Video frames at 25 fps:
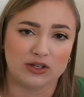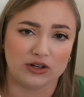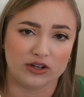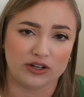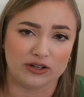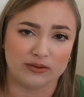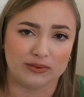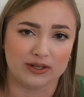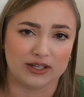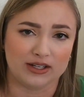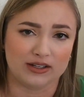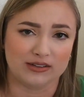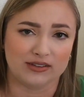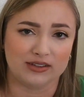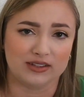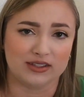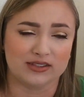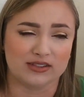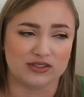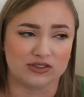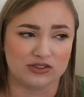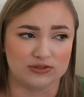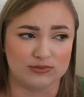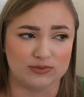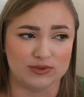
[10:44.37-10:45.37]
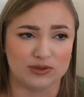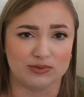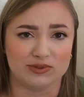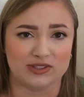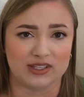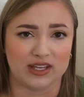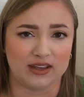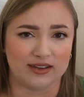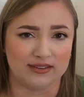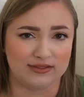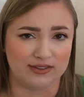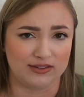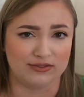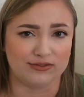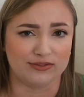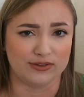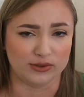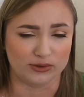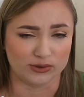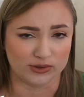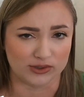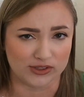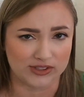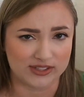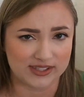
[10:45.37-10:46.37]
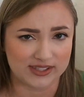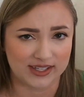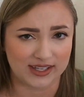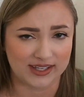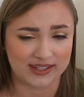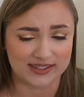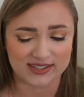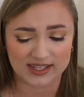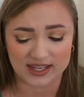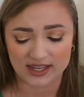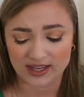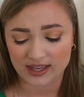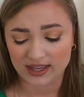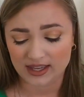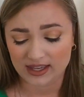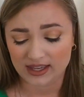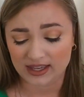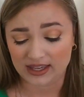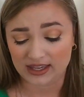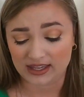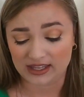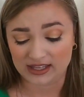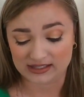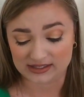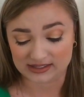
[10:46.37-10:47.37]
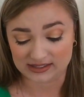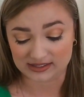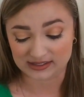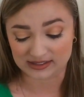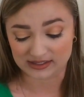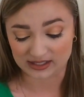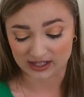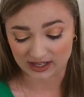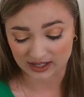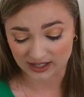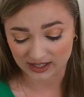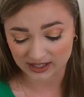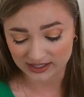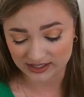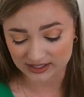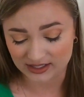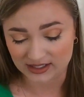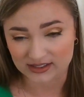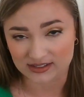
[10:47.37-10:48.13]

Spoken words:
automatically assumed it was a heavy floral scent. It's not.